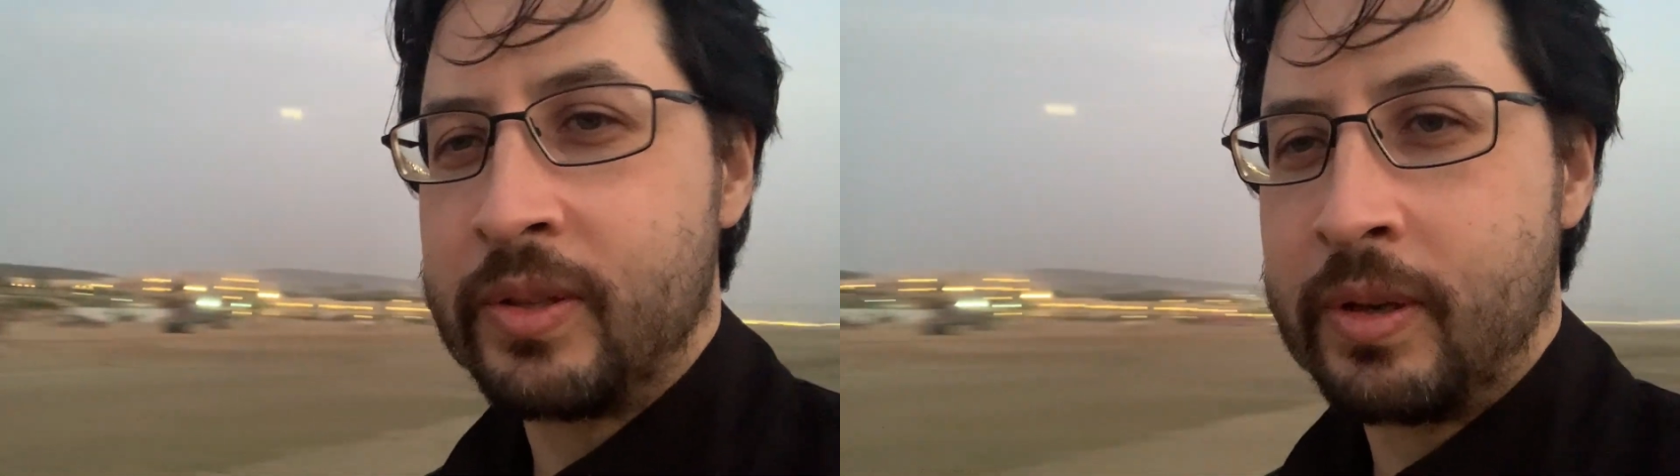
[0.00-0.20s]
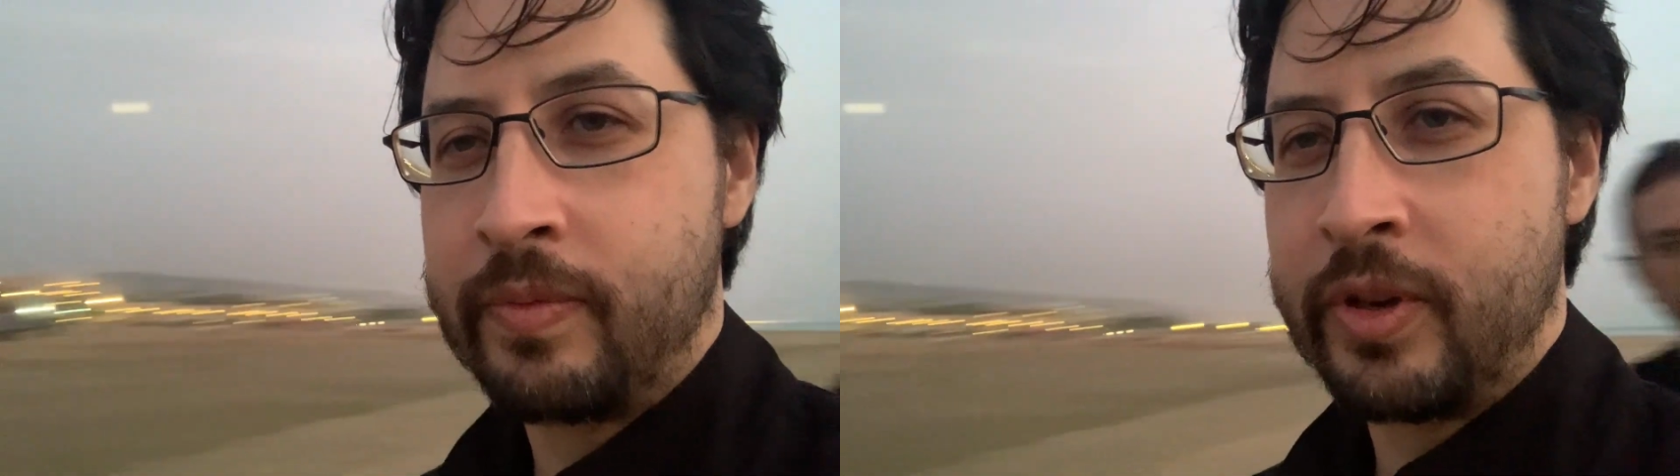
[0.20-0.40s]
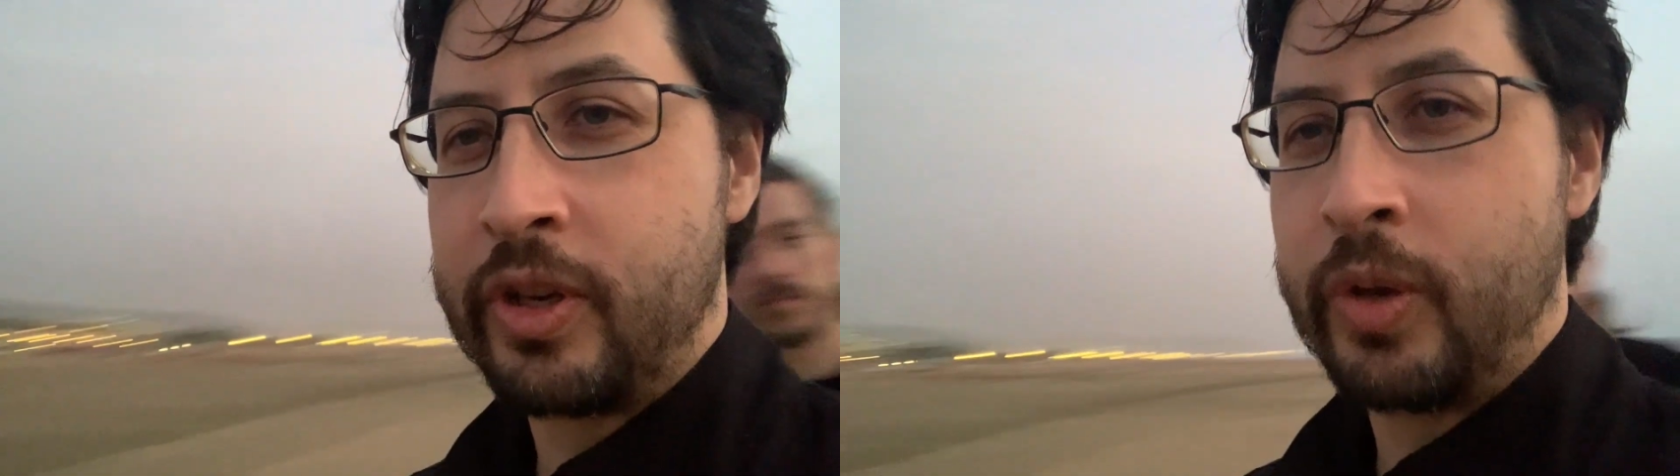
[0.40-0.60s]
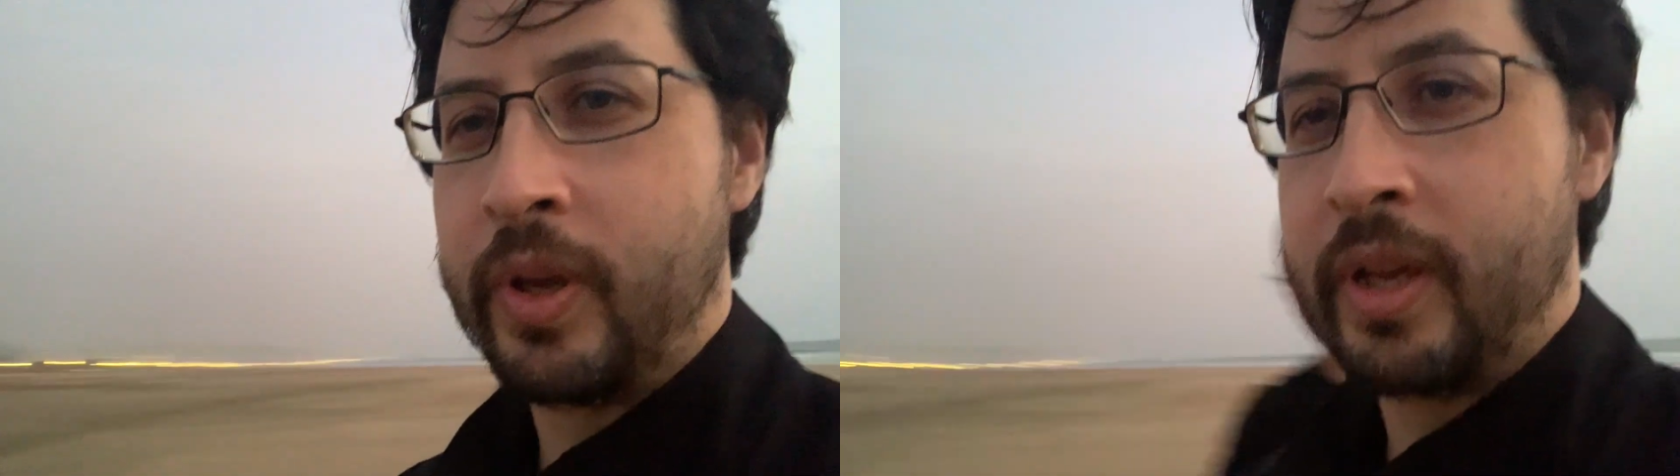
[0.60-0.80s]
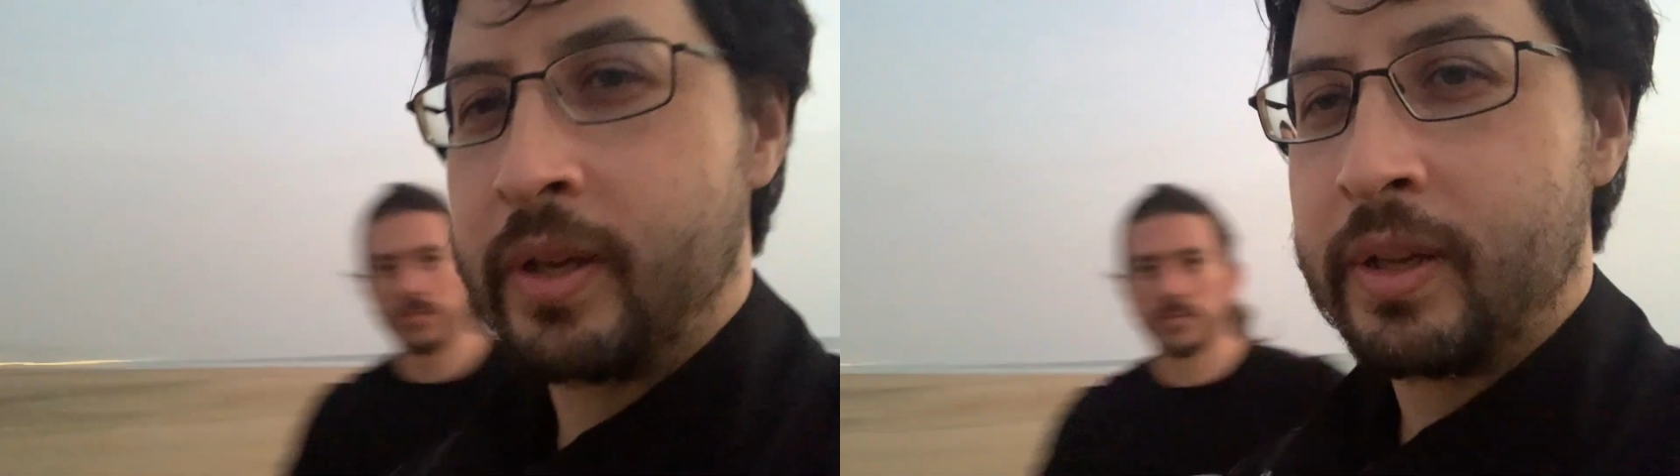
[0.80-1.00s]
So if you're
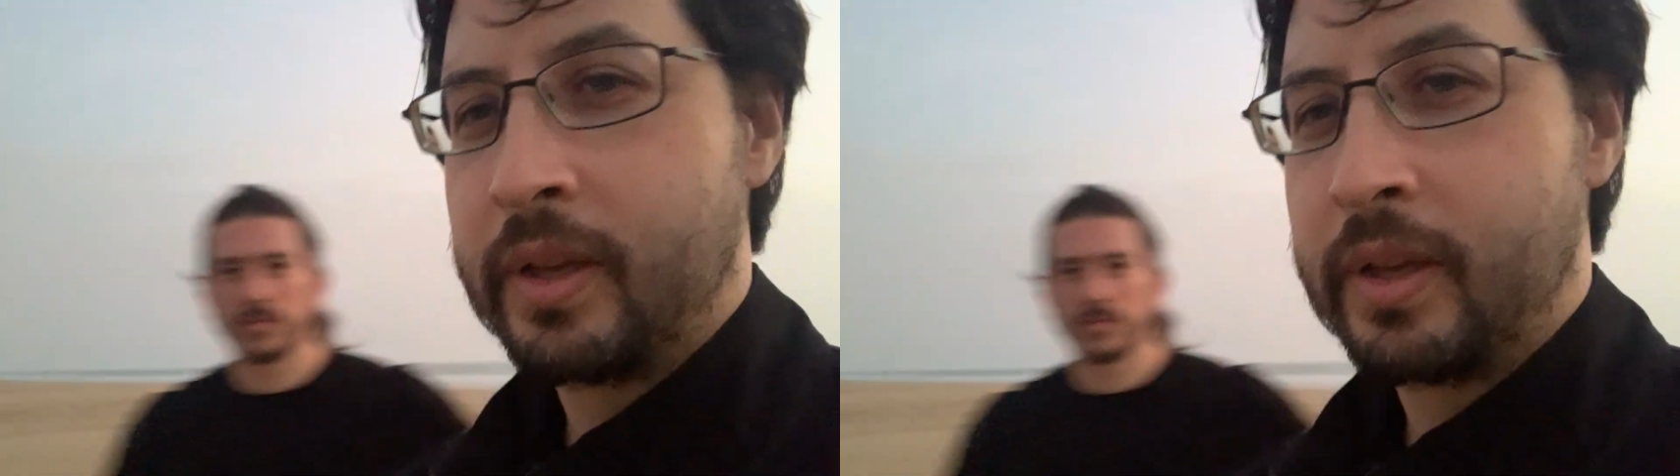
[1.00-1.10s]
doing